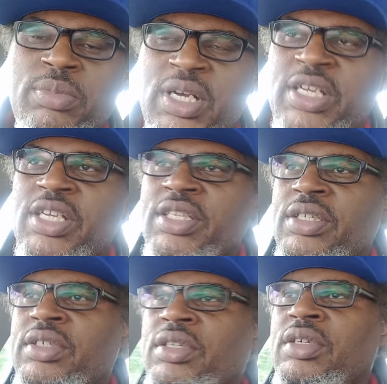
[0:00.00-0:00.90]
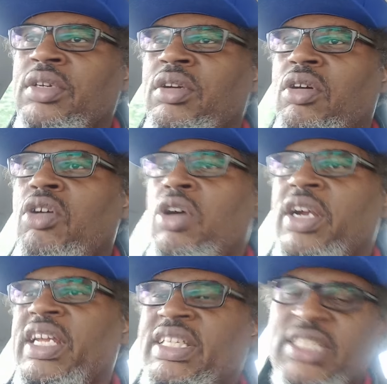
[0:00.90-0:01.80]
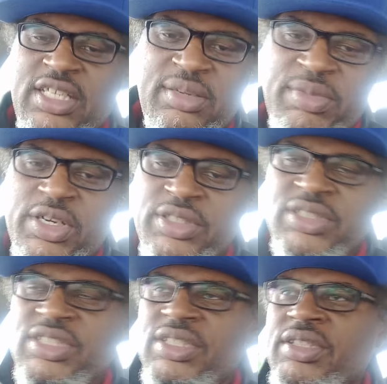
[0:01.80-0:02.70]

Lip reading: money or it's an emergency.